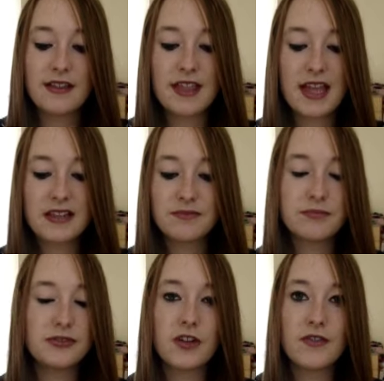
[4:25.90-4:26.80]

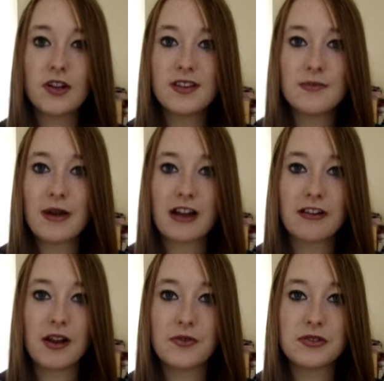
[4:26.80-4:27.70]
then shove it on in the
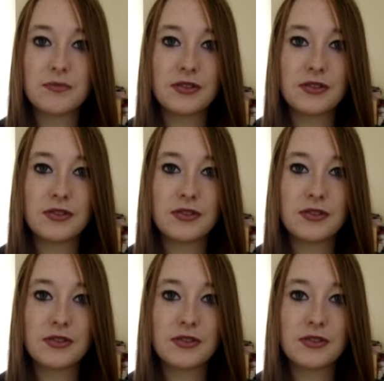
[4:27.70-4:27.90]
background,